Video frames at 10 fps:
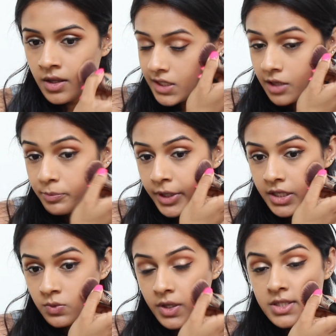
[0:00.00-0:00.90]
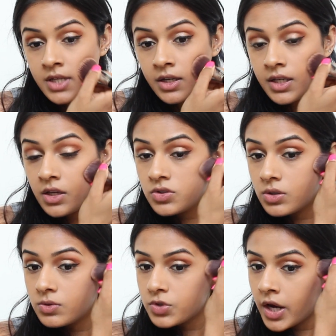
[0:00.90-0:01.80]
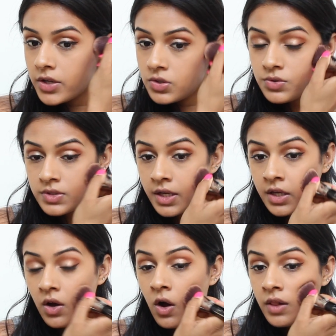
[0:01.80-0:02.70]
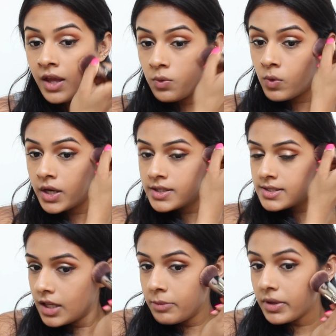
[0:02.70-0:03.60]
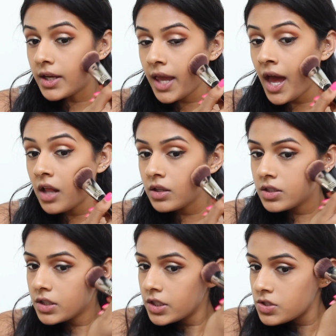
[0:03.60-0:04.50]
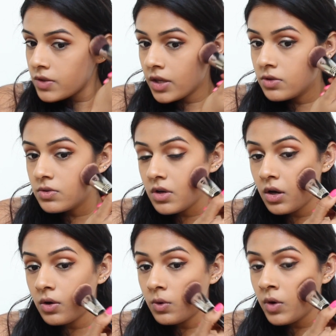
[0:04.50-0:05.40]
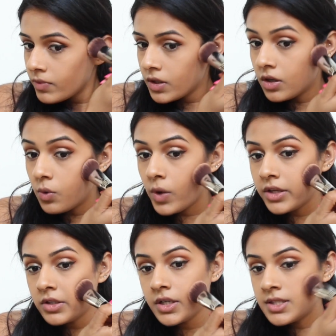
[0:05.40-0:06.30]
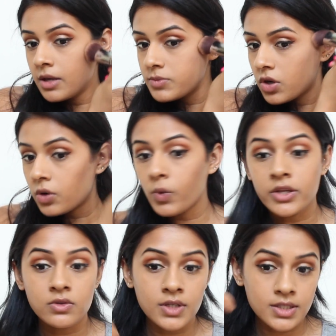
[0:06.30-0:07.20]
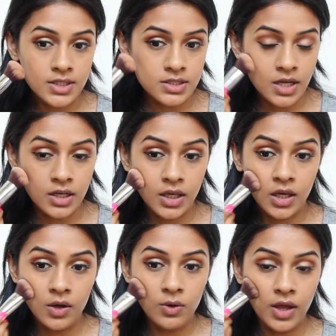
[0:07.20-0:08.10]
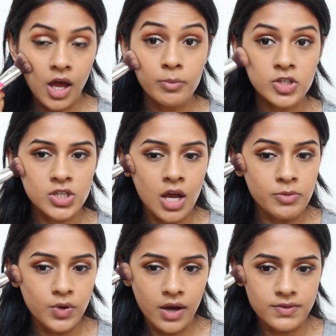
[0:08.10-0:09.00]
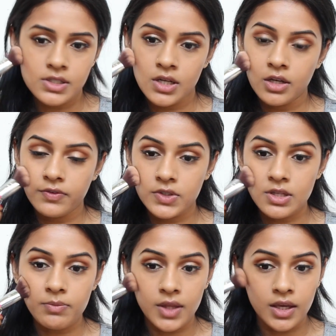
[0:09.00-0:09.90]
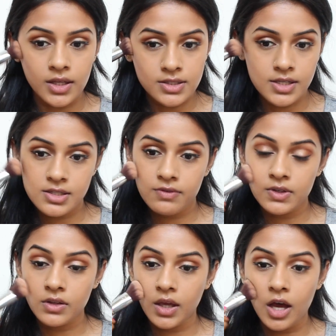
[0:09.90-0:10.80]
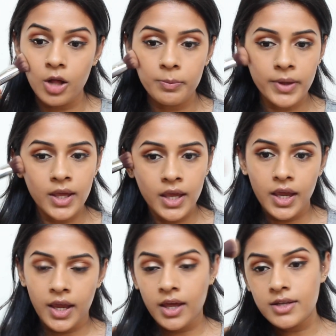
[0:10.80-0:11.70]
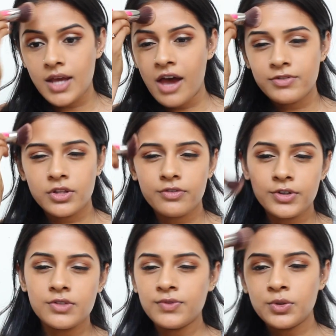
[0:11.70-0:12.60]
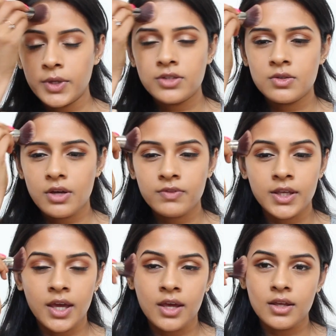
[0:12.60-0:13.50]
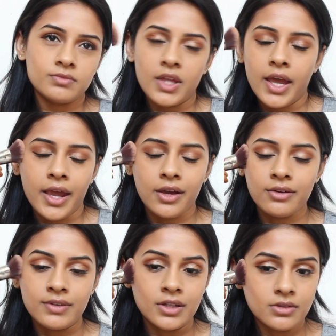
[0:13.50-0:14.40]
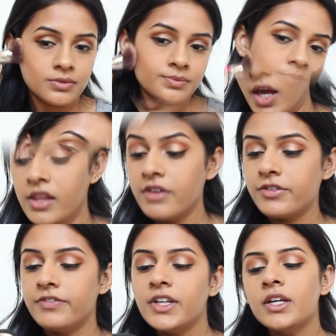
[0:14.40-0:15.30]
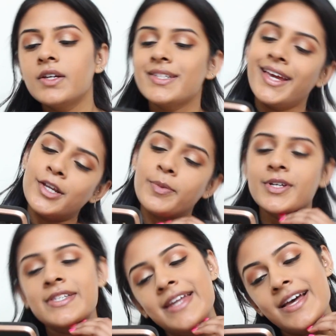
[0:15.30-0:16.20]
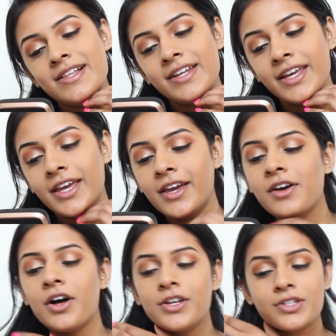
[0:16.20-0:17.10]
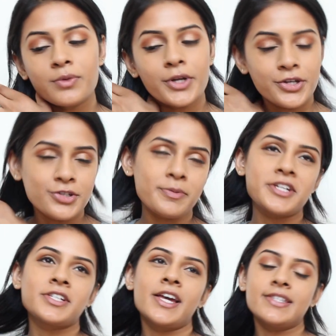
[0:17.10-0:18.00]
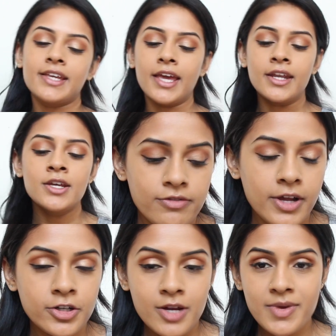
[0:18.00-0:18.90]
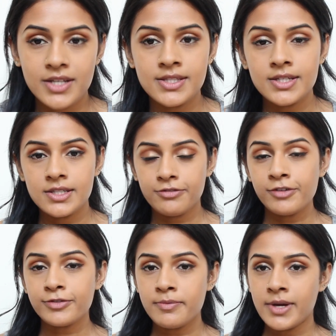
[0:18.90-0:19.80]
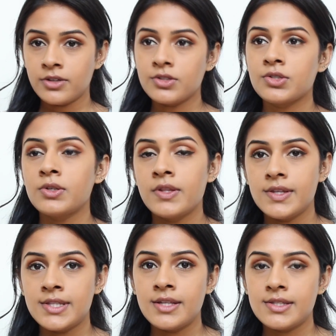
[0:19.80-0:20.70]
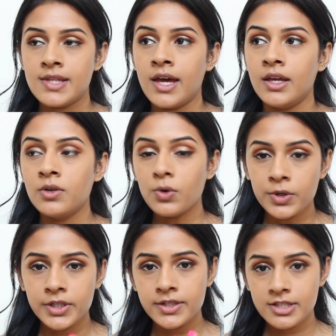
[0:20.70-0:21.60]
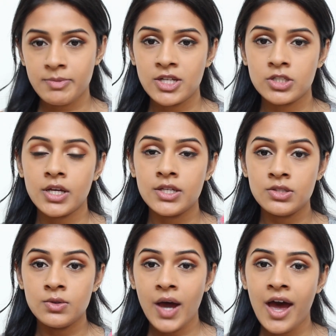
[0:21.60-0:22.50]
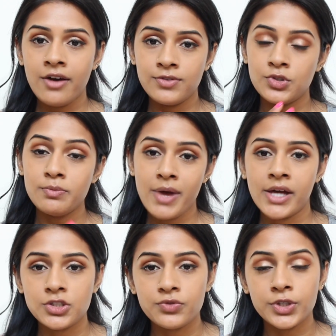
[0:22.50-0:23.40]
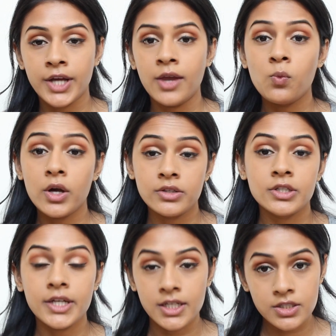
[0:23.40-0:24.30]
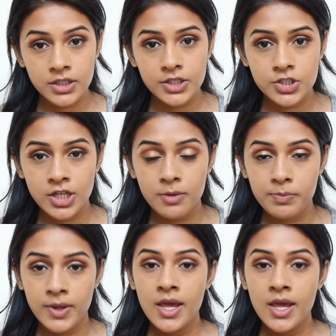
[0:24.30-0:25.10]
Take breaks while studying. Don't try to study all at once. Keeping a calendar so that you know when your exams are, when you need to study, how much time you have to study for something. It does definitely help. And after the first few weeks, you definitely get the hang of it. I love your videos and your personality. Also, what are you specializing in? Veterinary medicine is different from medical school in the sense that in order to specialize, you have to match for a 1-year internship.